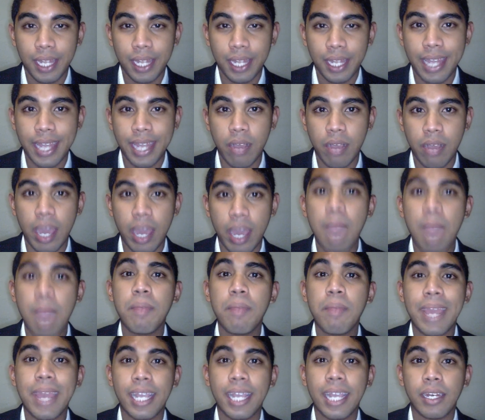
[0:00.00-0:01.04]
Now, Evan
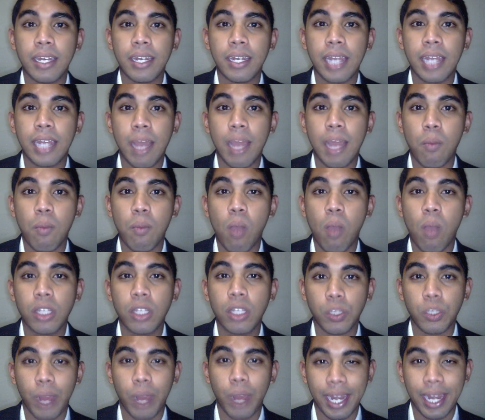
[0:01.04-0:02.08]
Pagan that I'm
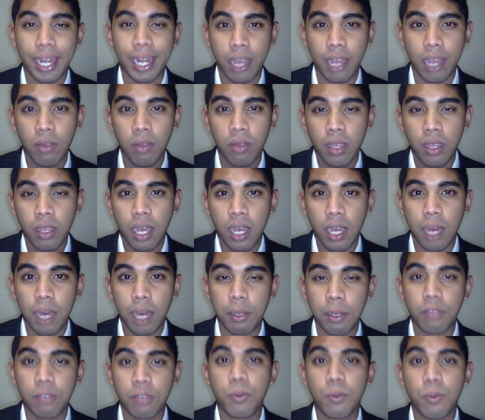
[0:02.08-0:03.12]
watching right now,
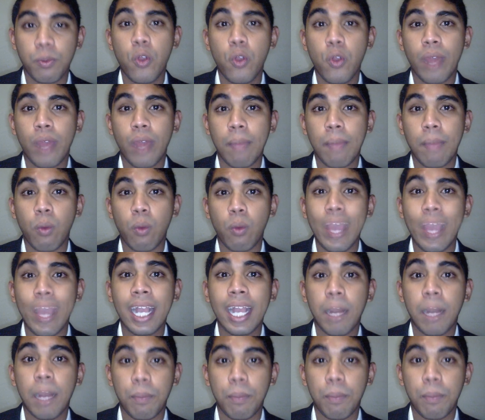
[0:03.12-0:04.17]
in his program, The
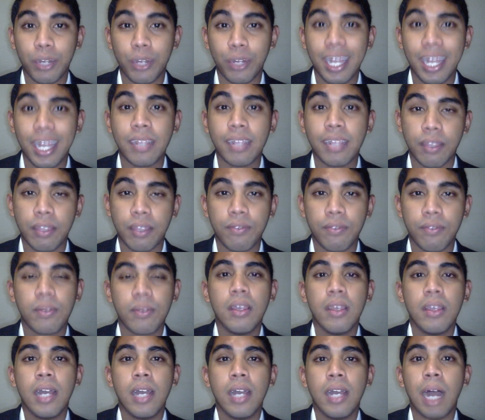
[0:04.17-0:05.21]
Wake Up Productive,
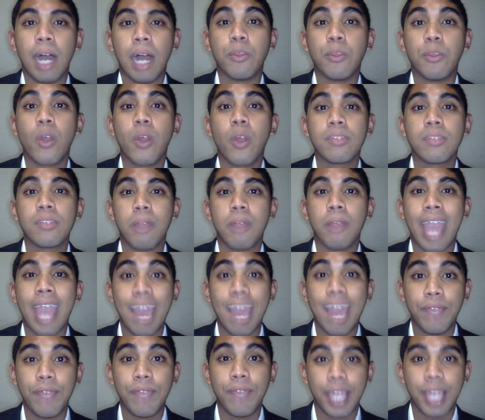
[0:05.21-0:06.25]
talks about
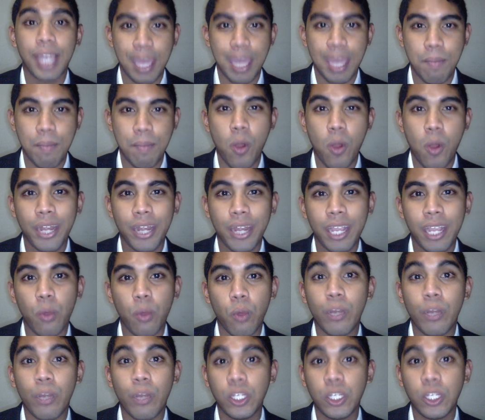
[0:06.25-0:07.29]
having a morning
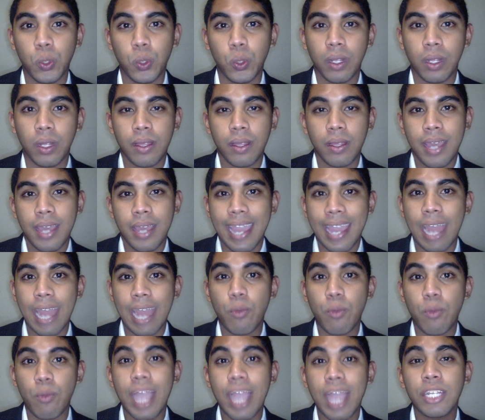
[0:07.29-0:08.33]
ritual.
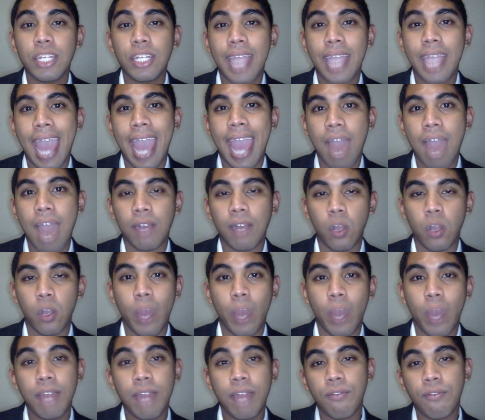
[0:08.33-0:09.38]
And we actually have
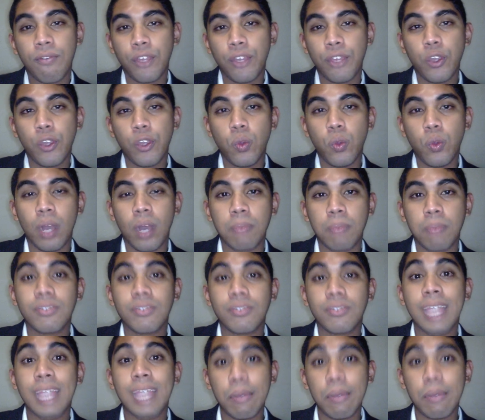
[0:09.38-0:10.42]
quite a few
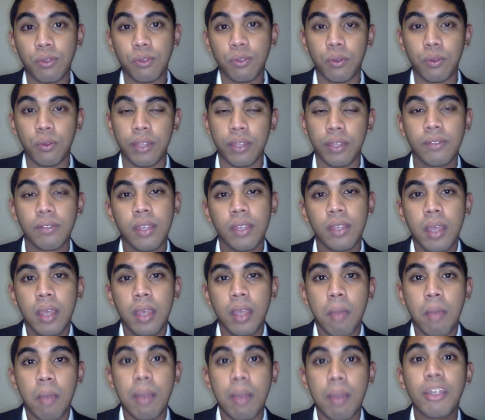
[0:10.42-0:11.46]
steps to this.
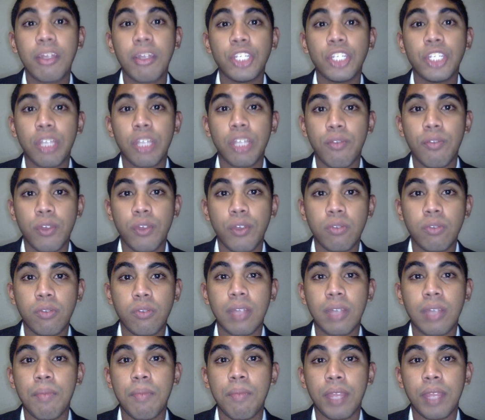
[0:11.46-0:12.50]
I'm going to share with you
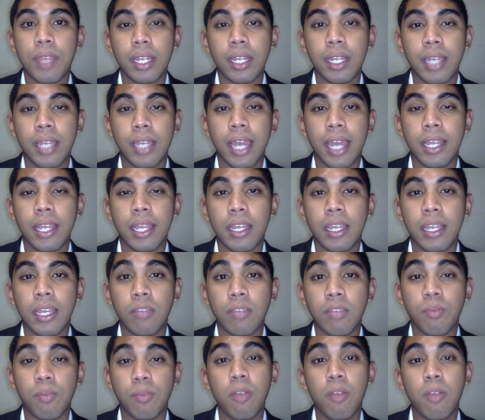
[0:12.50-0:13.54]
something that
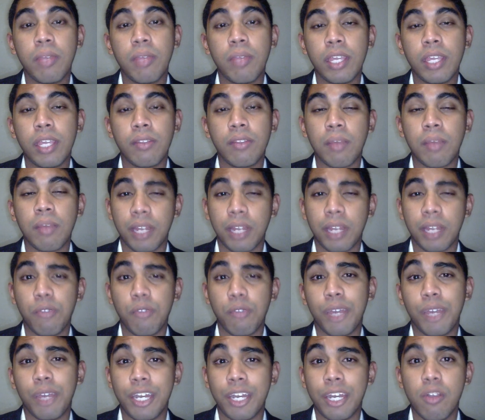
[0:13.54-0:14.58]
is probably something that you
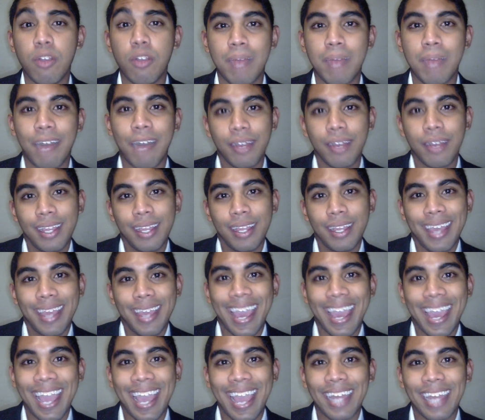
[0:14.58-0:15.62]
already know about,
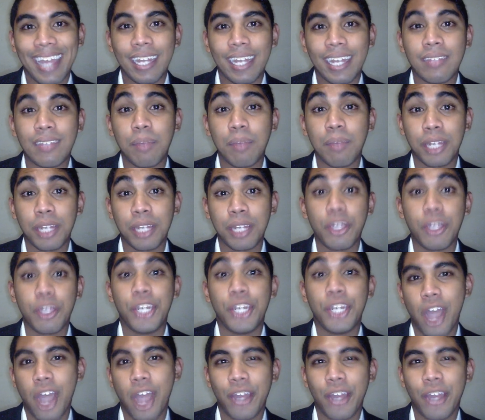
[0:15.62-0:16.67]
and it's something that you're
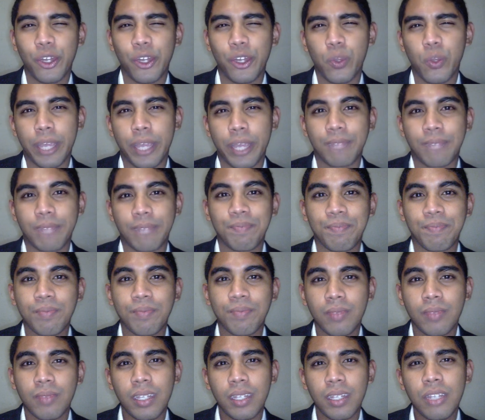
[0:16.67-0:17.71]
not doing.
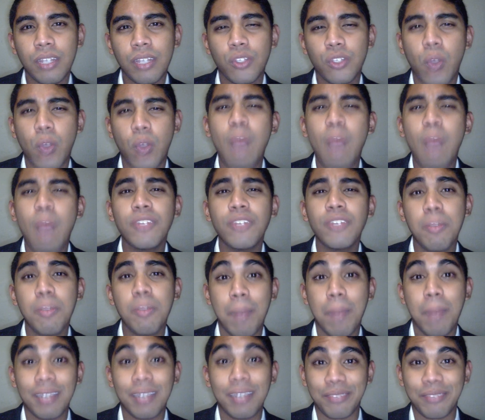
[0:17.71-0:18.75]
So I was on the
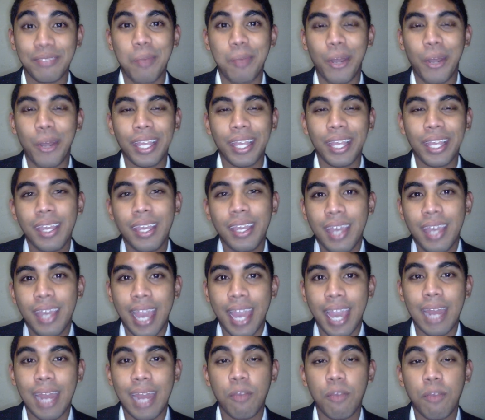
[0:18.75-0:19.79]
bus this morning,
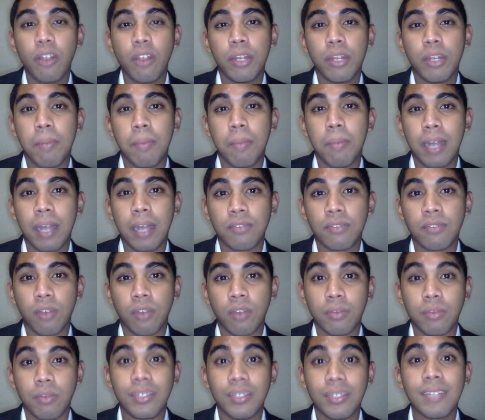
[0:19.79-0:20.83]
and I've been on the bus
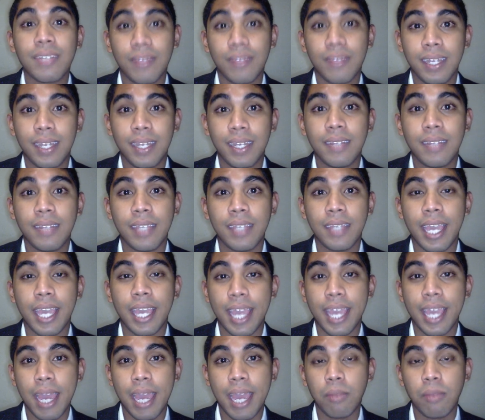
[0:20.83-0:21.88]
from
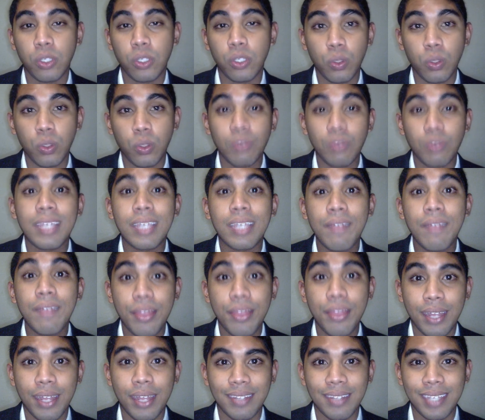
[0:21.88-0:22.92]
6:30 a.m. to
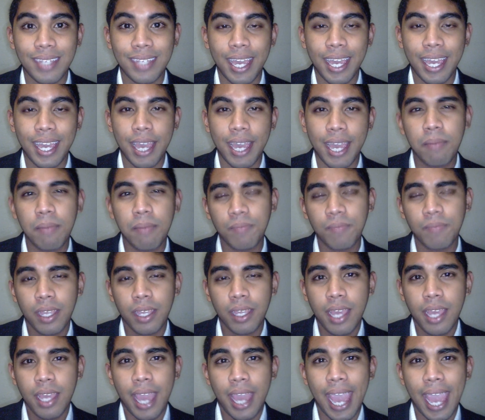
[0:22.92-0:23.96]
7:30 a.m.
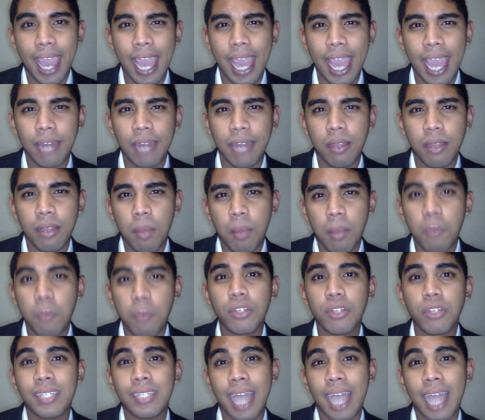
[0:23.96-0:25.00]
And most
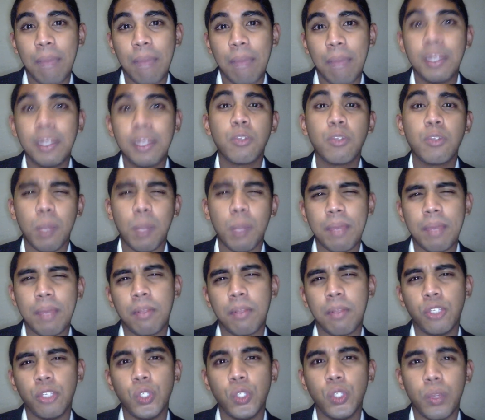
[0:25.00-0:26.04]
of the time, here's what
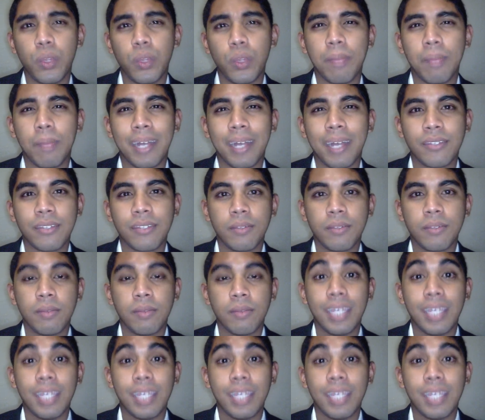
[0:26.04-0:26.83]
people do in the bus.